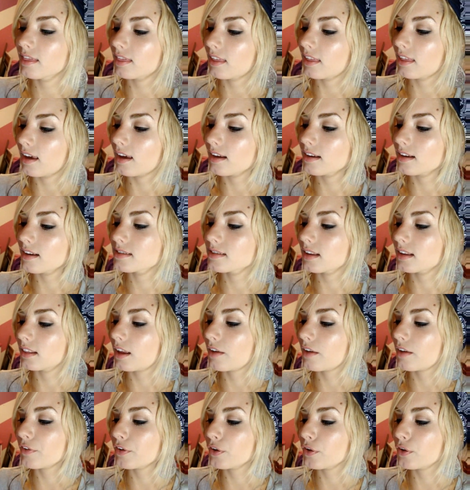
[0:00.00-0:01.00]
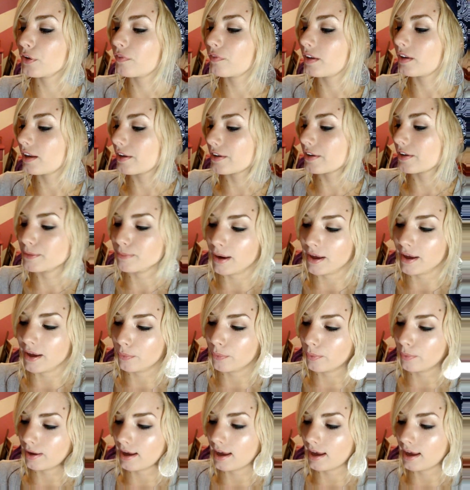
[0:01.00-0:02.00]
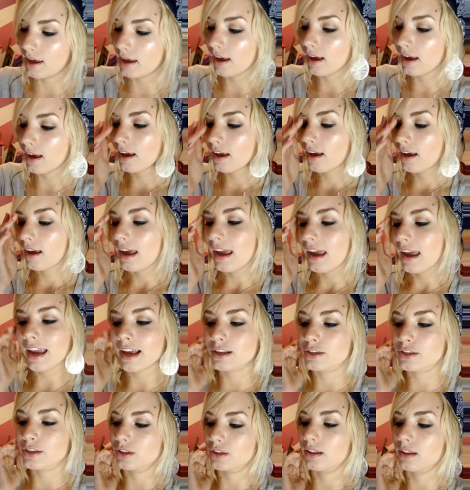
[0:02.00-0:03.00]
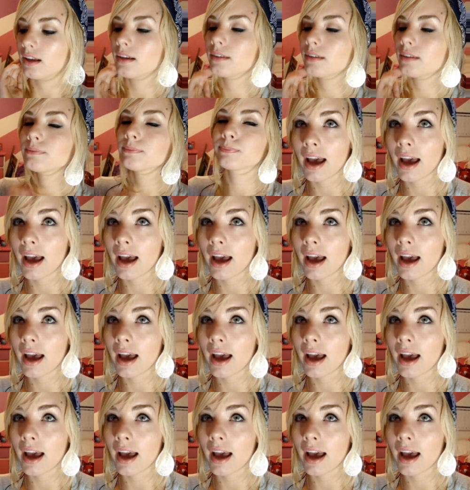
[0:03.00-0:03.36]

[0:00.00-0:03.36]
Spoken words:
Thanks. Love your new videos, by the way. Angela.